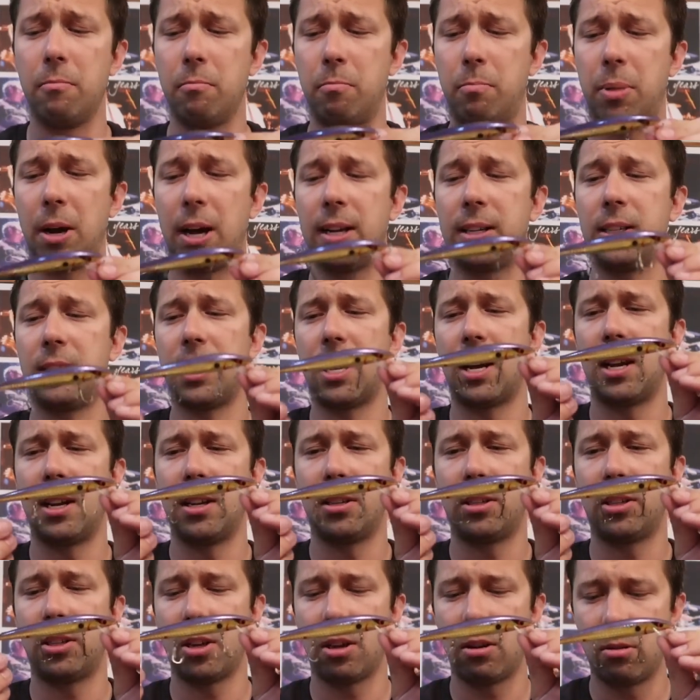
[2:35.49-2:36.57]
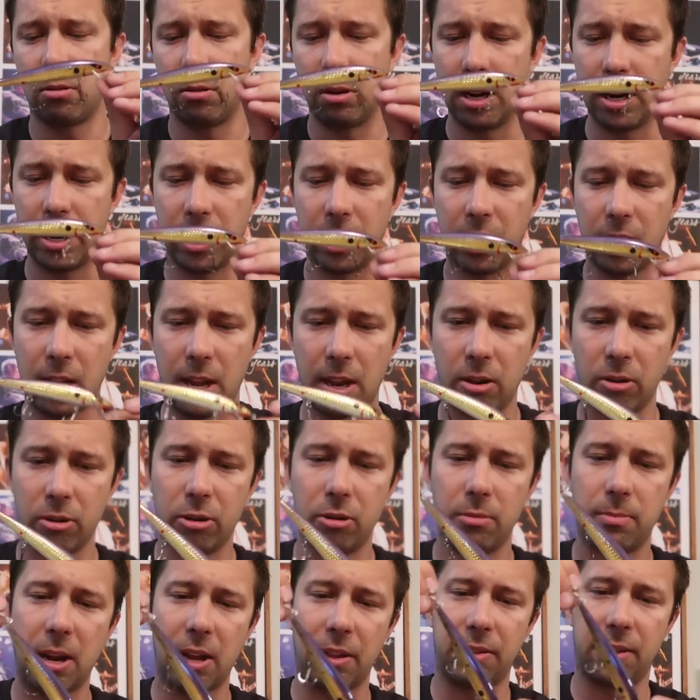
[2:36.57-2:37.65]
But so I don't
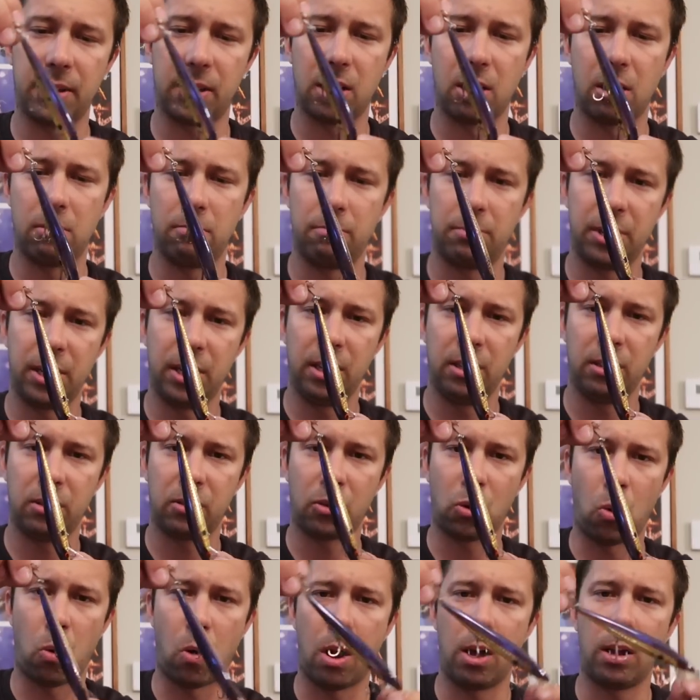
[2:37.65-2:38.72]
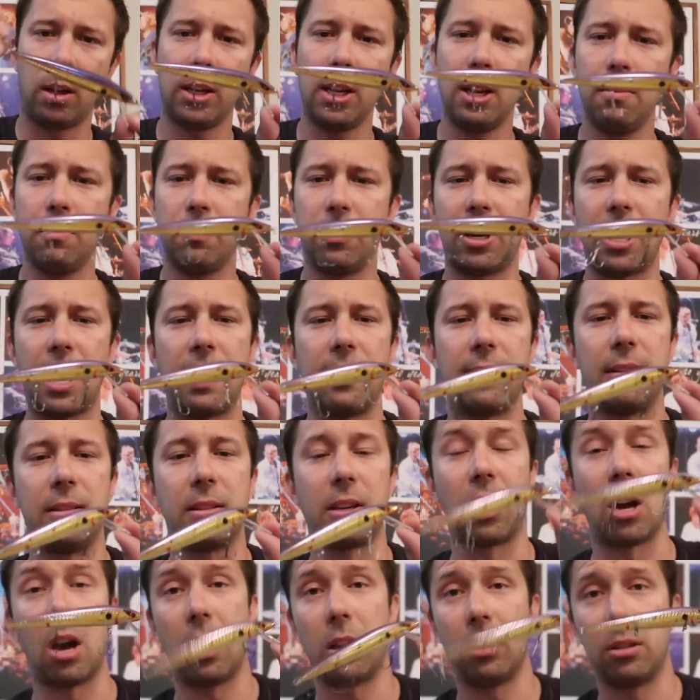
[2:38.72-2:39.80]
know about the company's quality, but
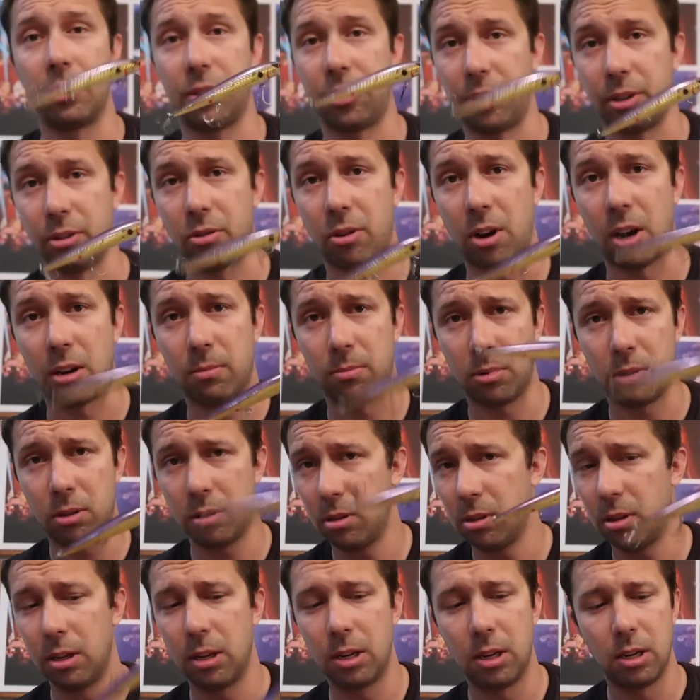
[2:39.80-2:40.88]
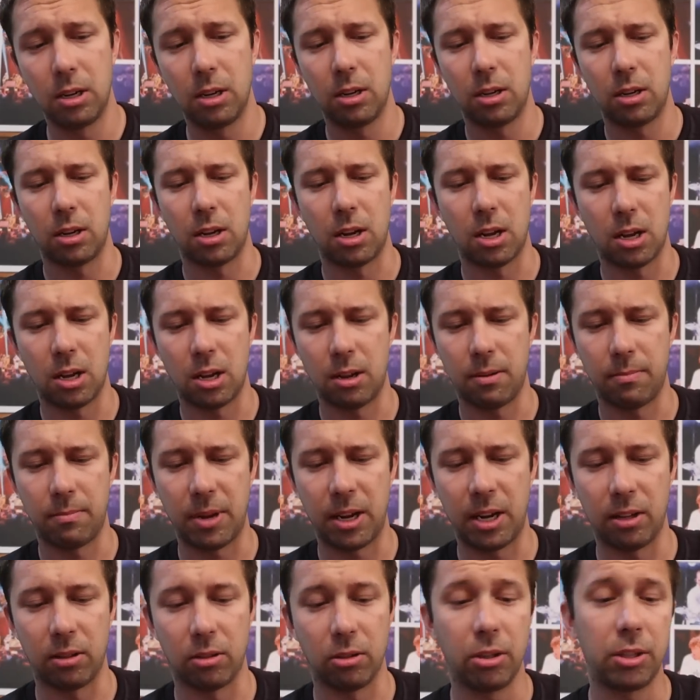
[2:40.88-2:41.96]
the color is incredible.
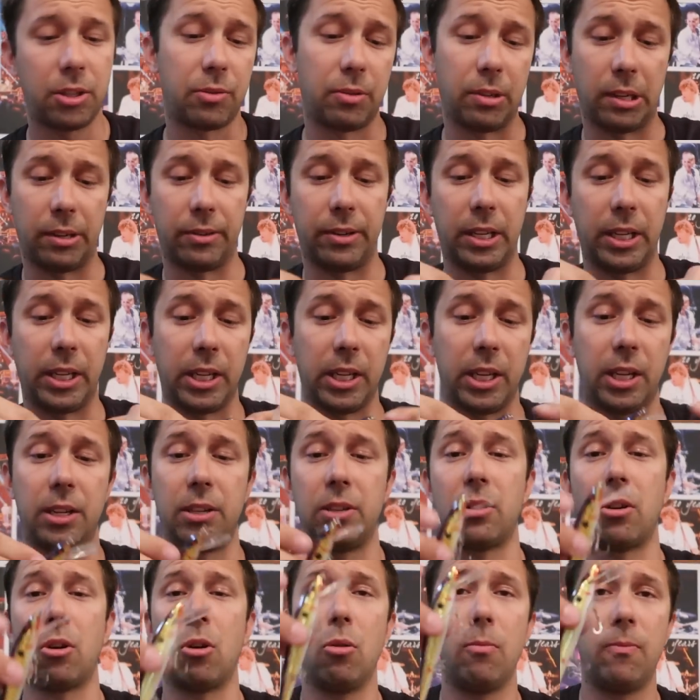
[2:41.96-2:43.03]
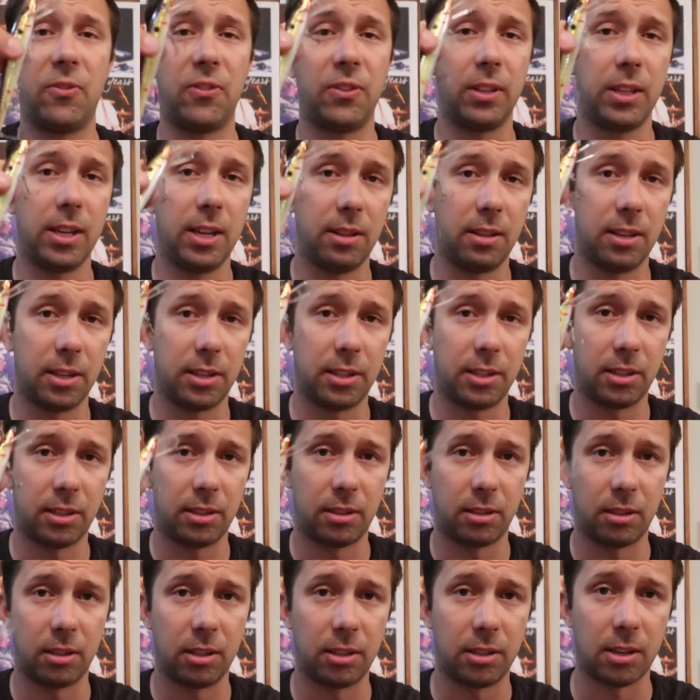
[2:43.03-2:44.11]
And it looks really, really good. So hopefully
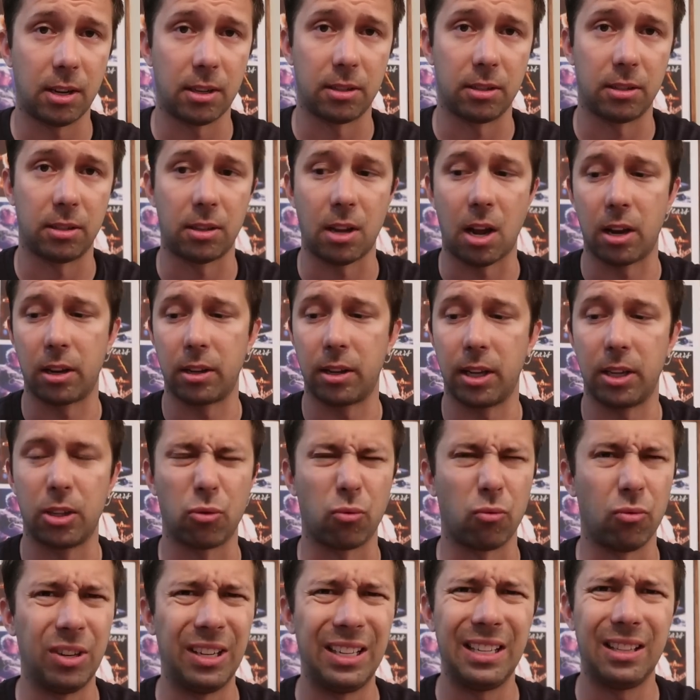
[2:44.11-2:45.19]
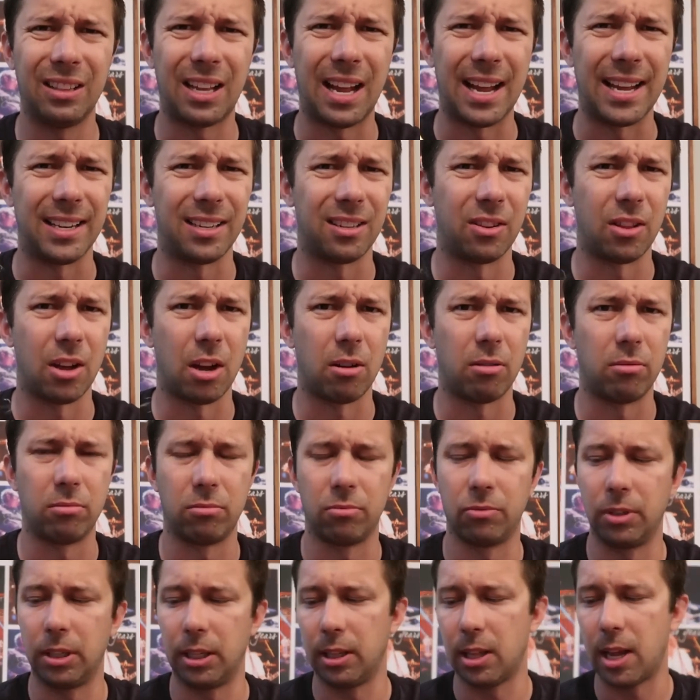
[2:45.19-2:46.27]
this doesn't suck. It's really light though,
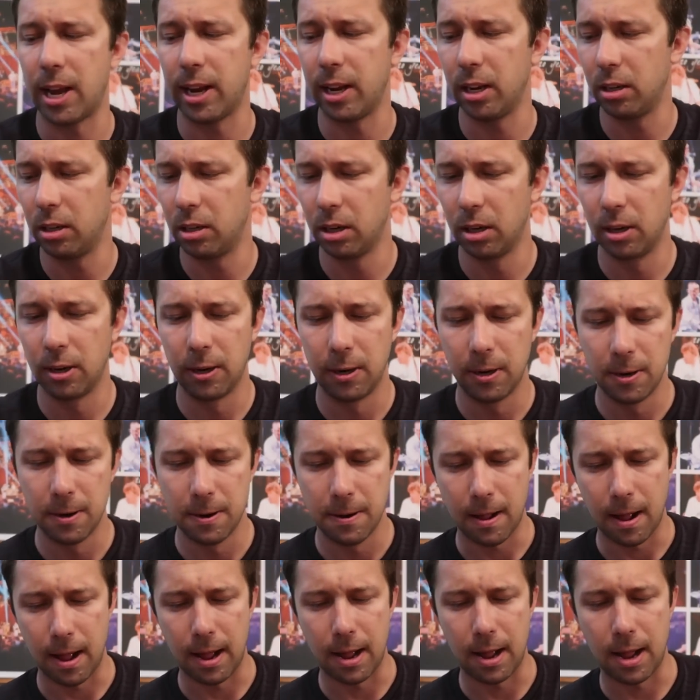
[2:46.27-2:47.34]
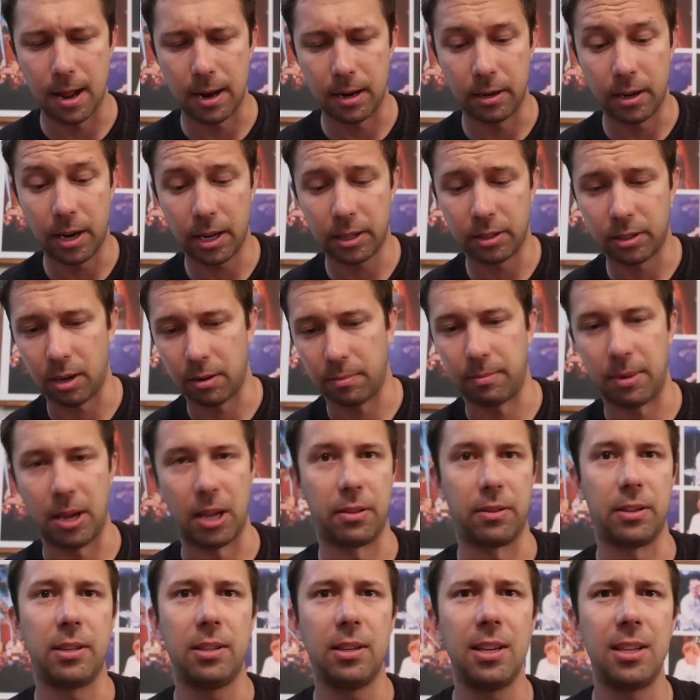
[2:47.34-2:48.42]
really light. Next up,
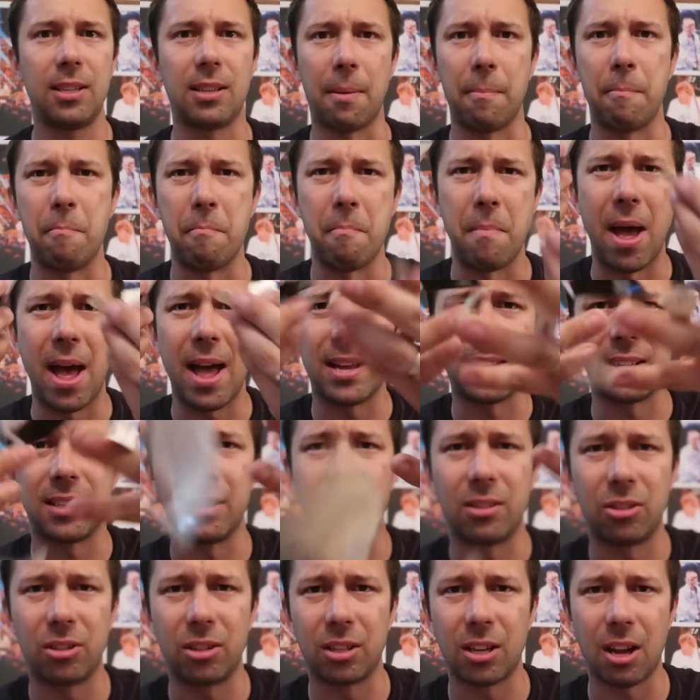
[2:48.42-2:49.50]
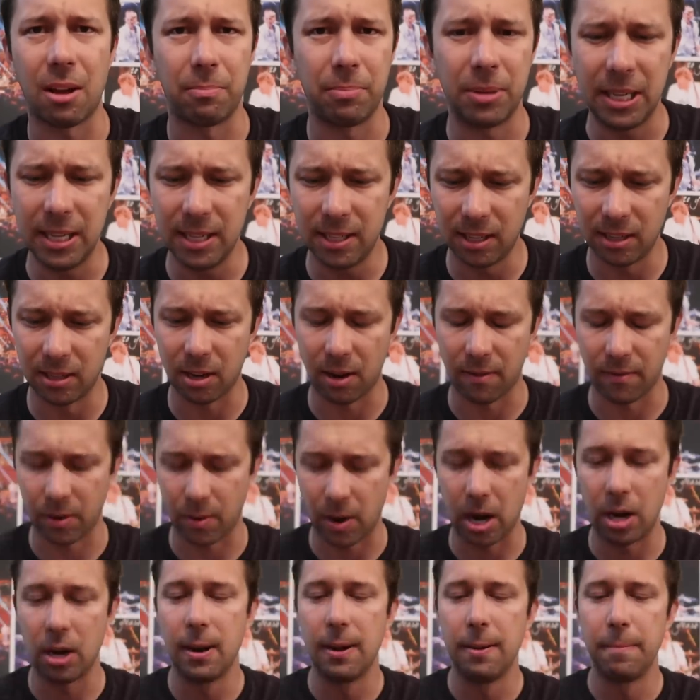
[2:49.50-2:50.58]
man, this thing's a mess. It's just got pieces
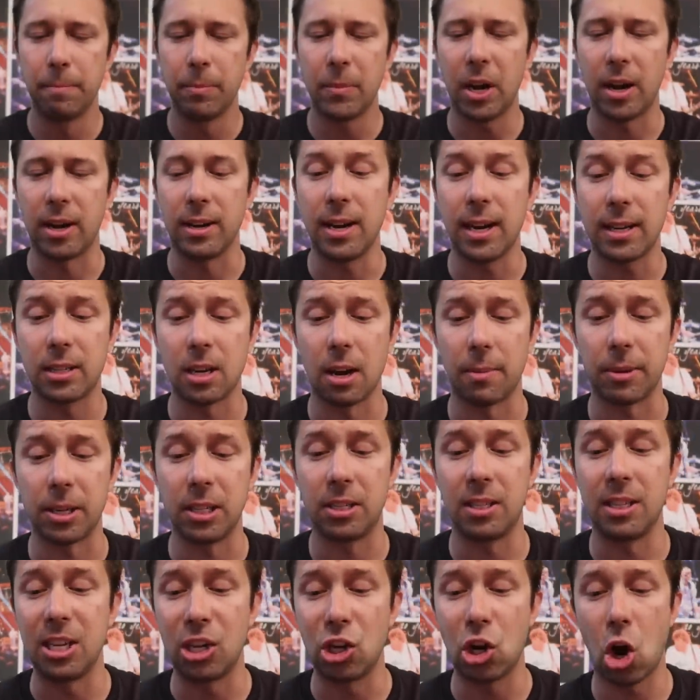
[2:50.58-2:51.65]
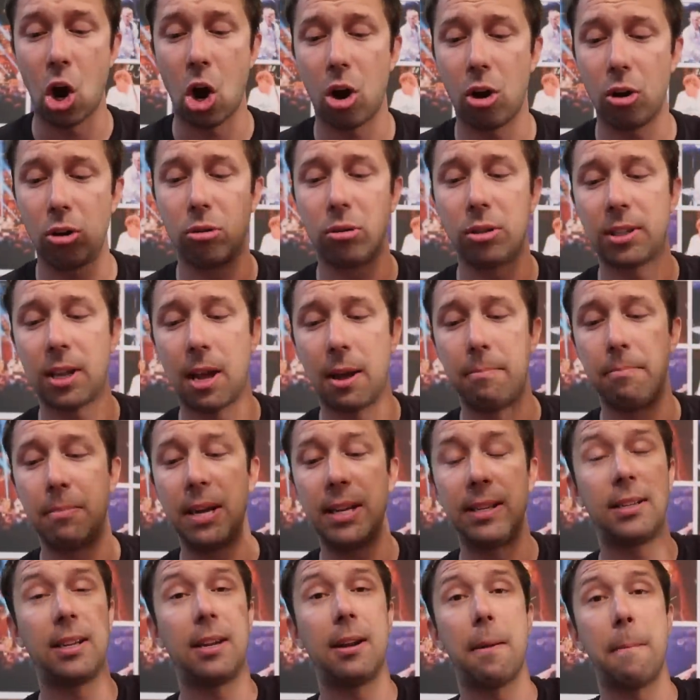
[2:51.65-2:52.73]
everywhere. All right, next up is the Carl's
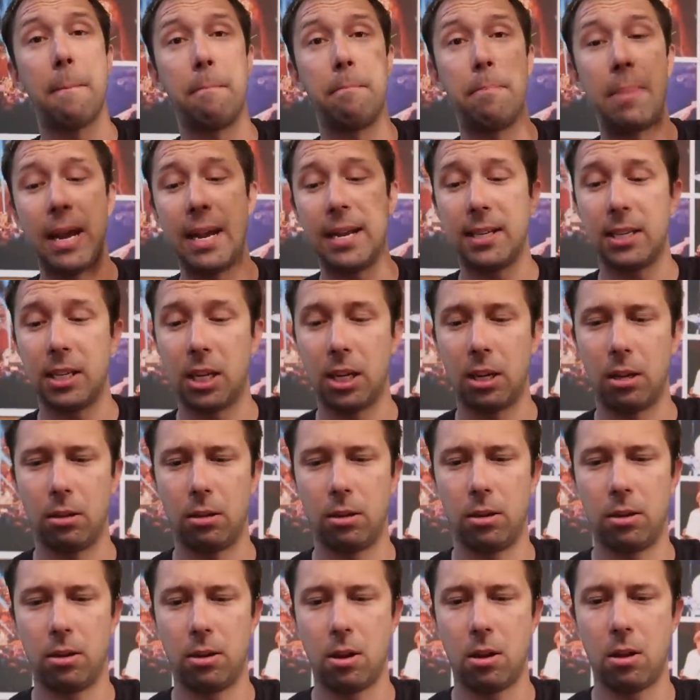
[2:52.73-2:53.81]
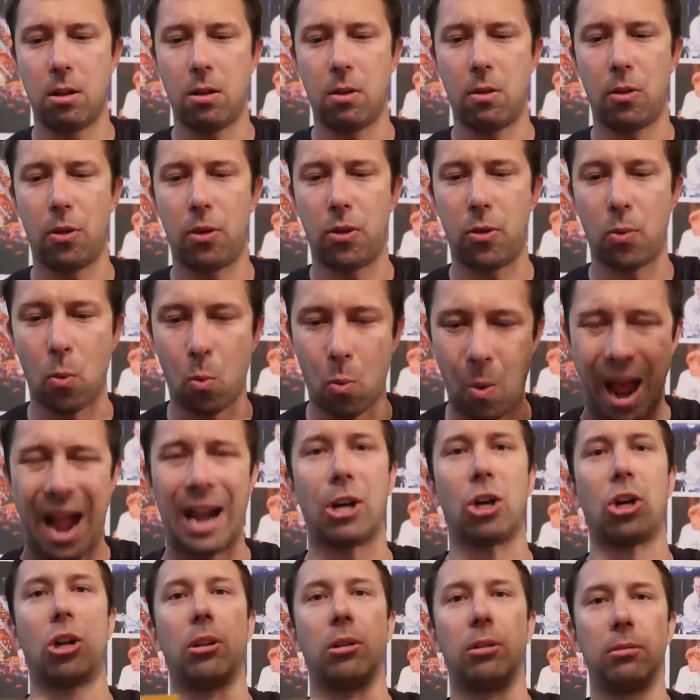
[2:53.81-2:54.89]
Amazing Bait
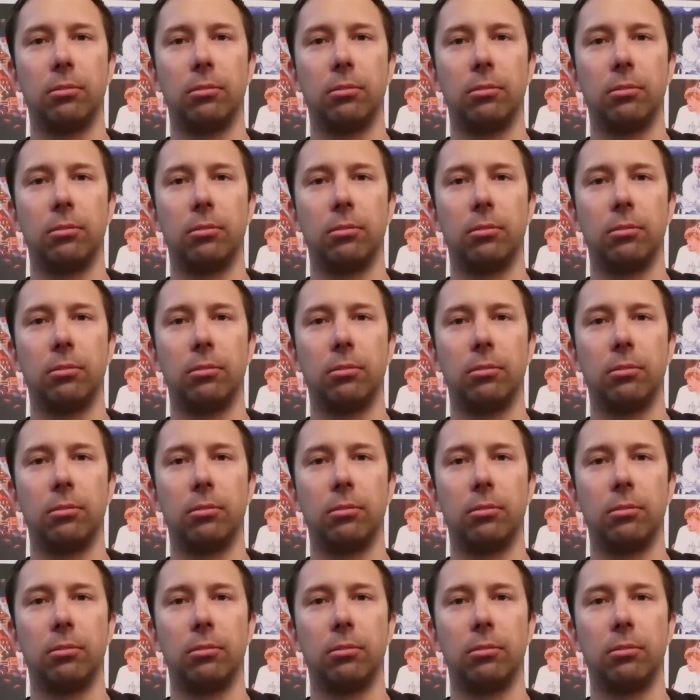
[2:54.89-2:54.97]
Thwacker.